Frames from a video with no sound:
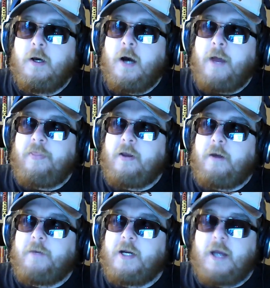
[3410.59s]
I think
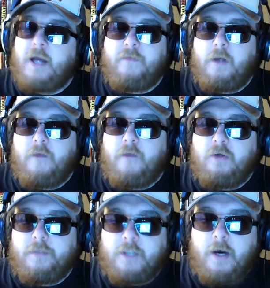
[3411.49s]
I'm gonna have to go for
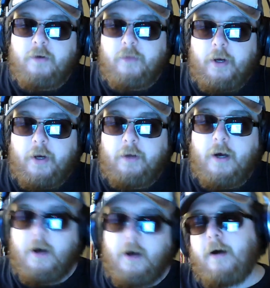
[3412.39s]
Doom Eternal though.
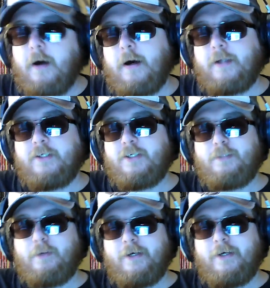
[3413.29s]
I just
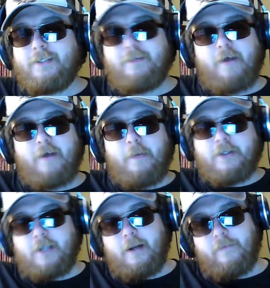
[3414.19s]
because of how much I
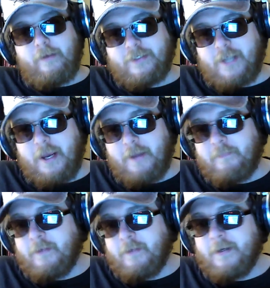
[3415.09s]
love that first
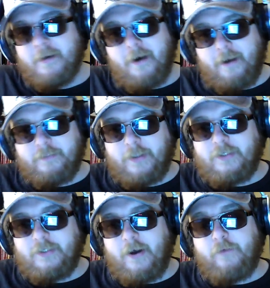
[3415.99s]
game. I'm so
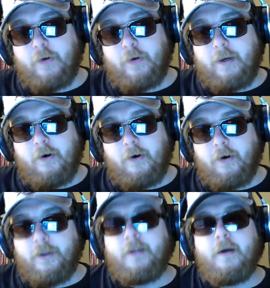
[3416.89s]
excited for
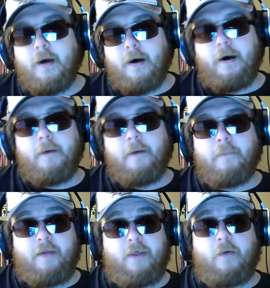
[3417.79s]
QuakeCon.
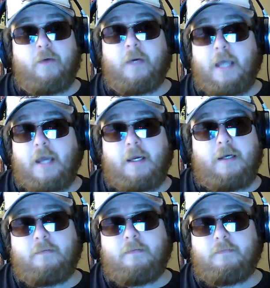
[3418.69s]
I think we're getting it.
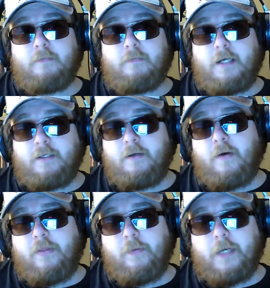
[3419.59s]
I don't know. I
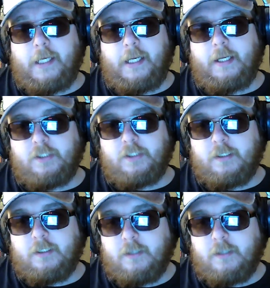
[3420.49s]
think we're getting it next year.